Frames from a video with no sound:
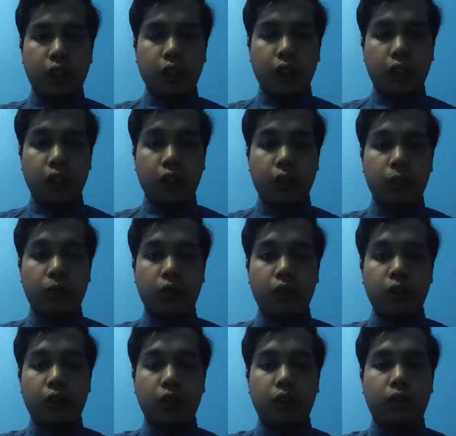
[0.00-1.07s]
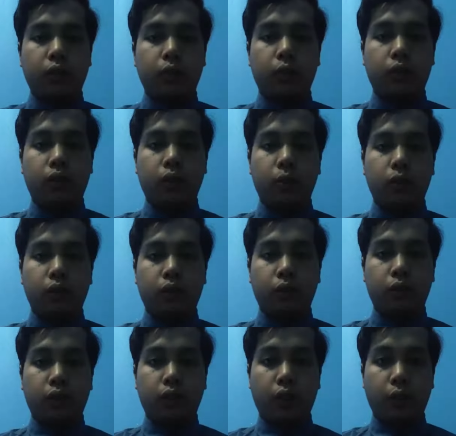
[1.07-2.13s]
Assalamualaikum
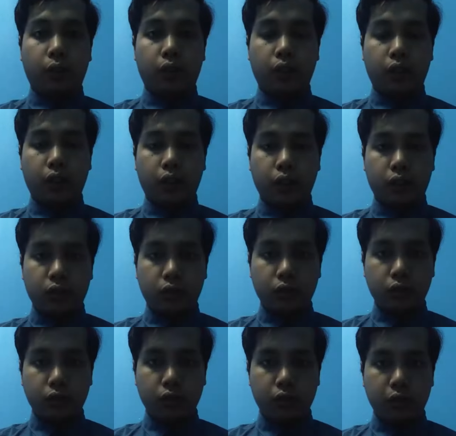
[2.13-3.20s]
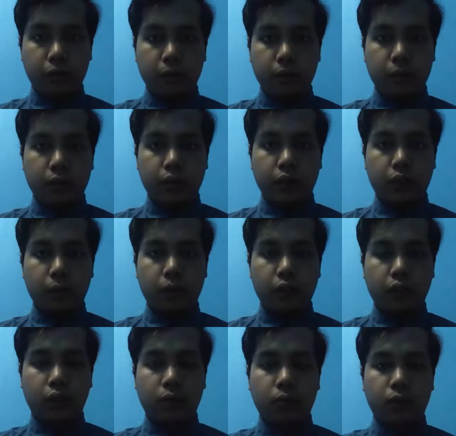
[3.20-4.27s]
warahmatullahi wabarakatuh. My name is
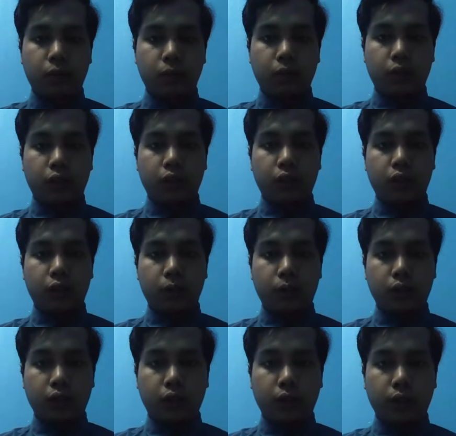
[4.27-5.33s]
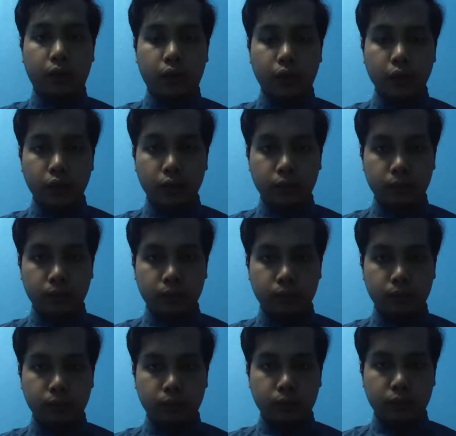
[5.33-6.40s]
Muhammad Azri Zulkifli.
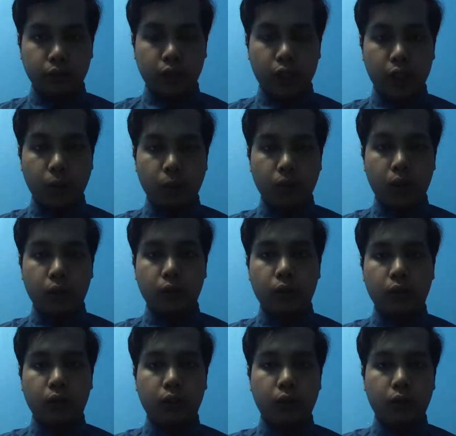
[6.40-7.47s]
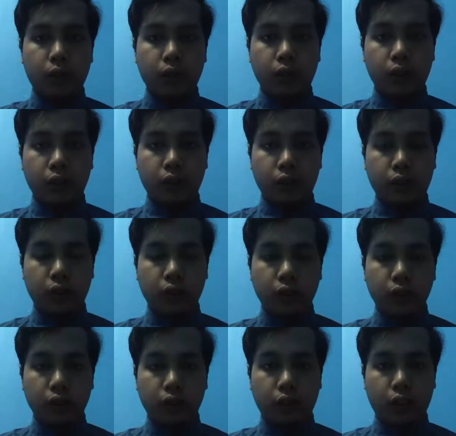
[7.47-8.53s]
I am 21 years old.
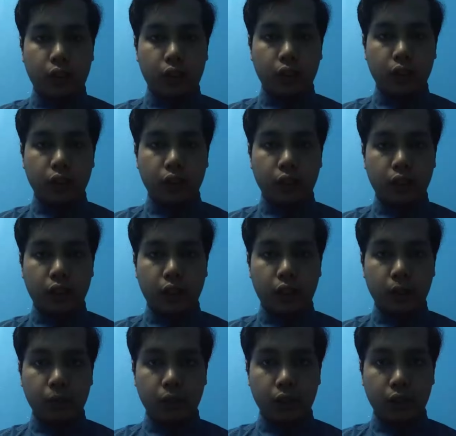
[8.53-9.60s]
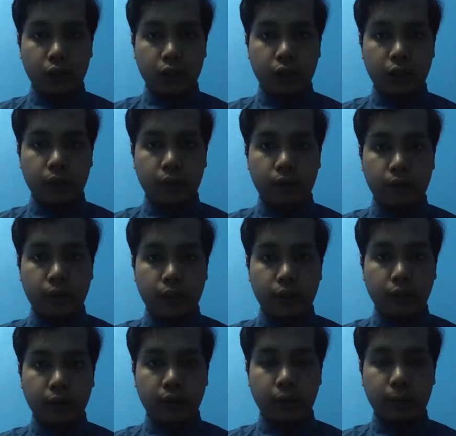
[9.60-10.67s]
Currently, I am in 5th
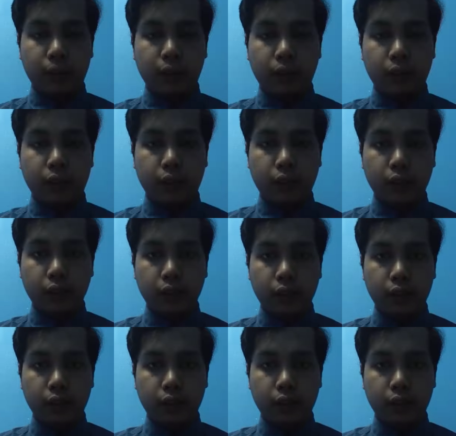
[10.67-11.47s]
semester